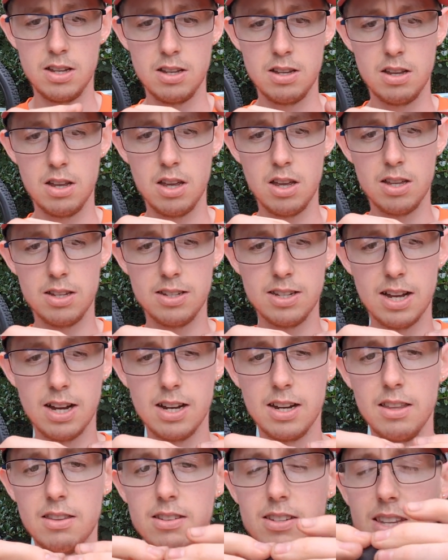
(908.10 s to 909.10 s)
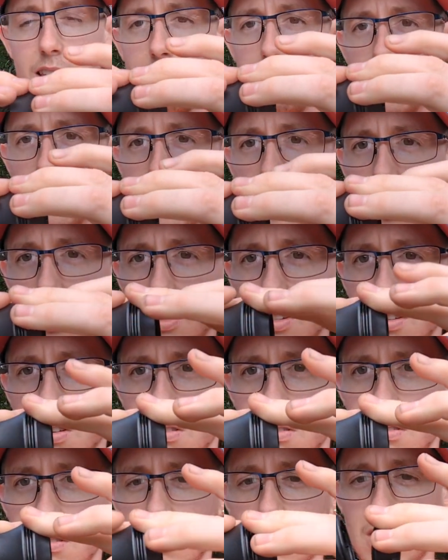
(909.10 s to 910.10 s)
uh, exactly the same size
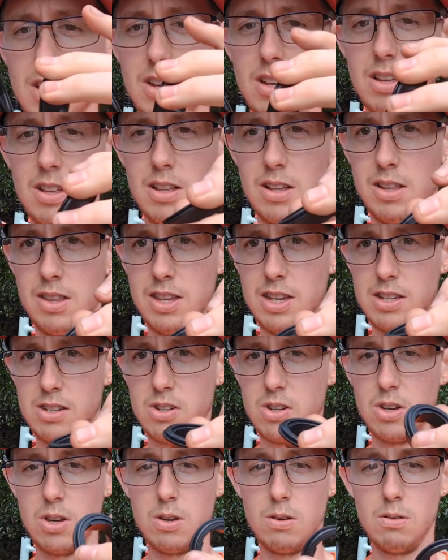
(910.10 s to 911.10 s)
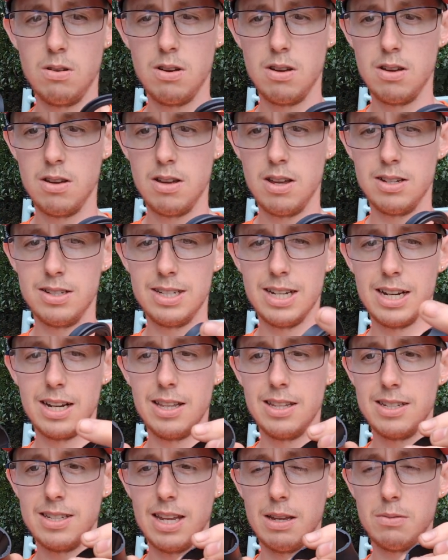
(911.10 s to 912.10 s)
on these two, exactly
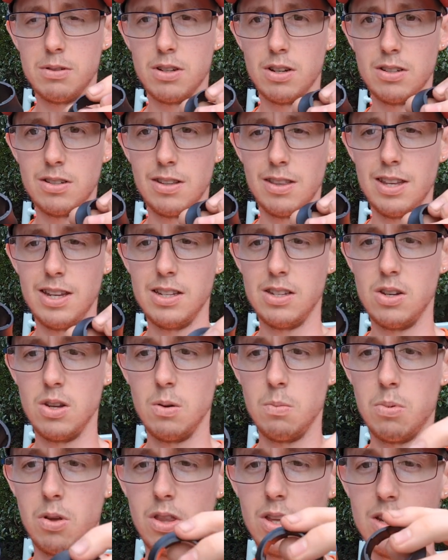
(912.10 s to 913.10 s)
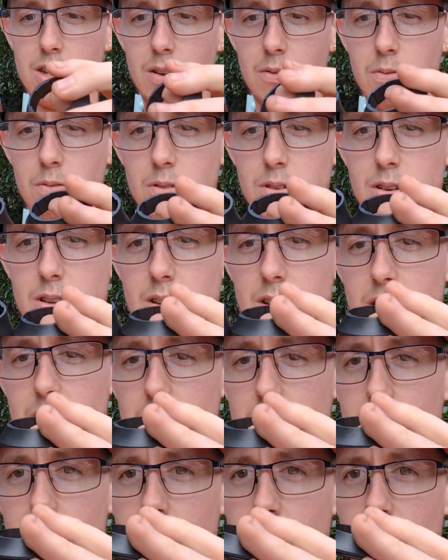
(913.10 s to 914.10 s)
the same size on these two, but they're different
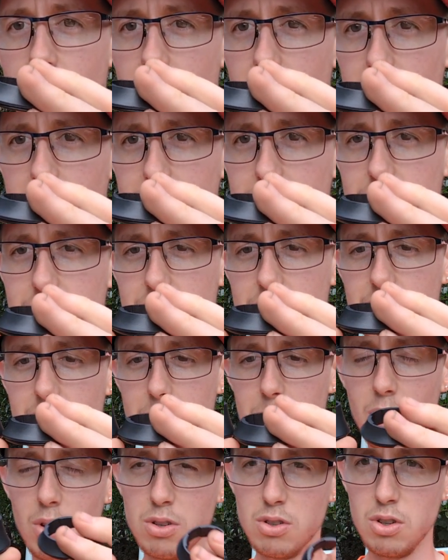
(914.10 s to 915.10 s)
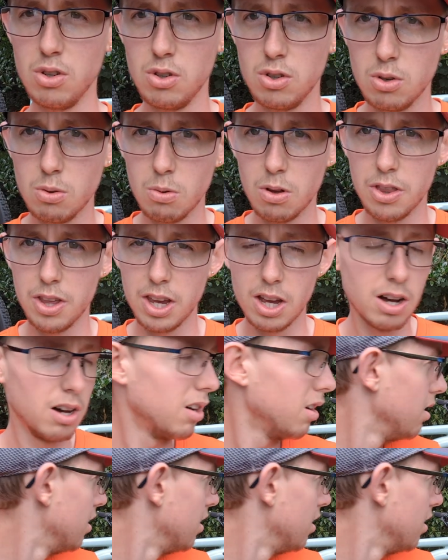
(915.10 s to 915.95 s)
heights. I'm not too sure what they are.